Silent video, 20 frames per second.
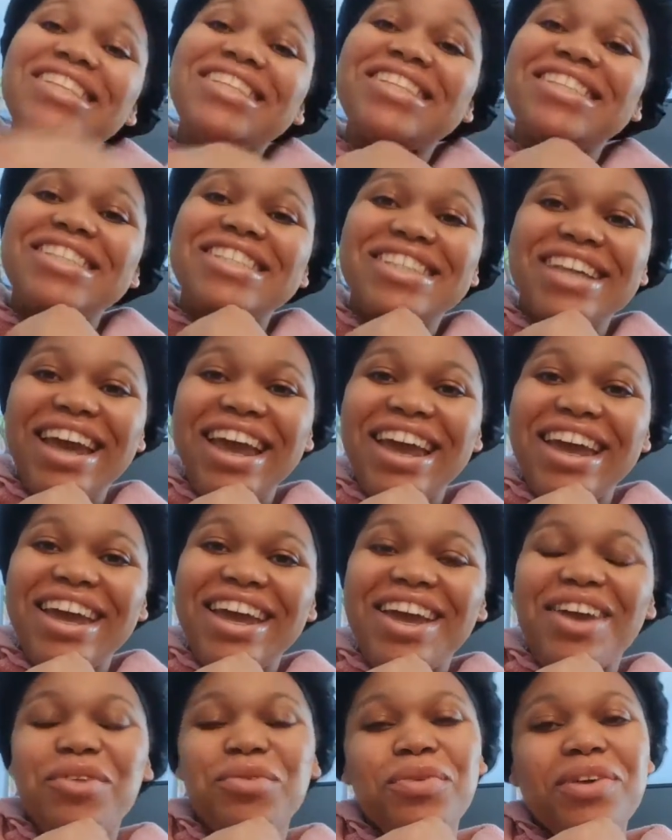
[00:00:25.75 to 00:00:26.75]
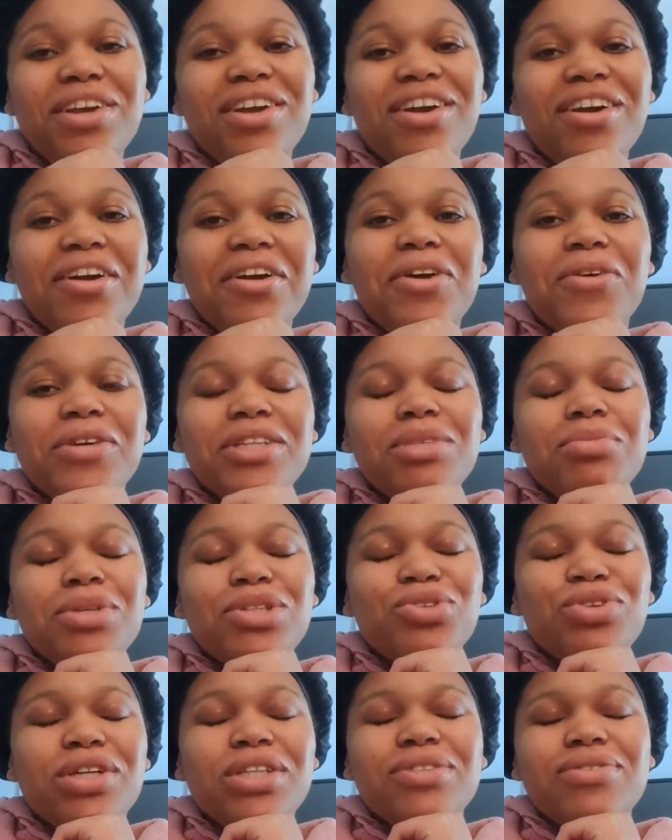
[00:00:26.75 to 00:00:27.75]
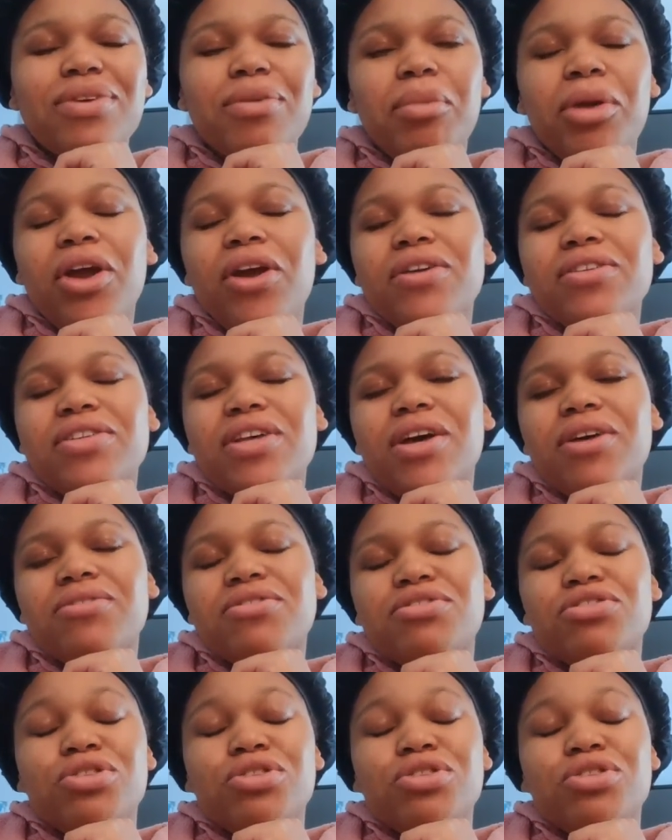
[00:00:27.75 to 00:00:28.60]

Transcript: today we are going to be transforming ourselves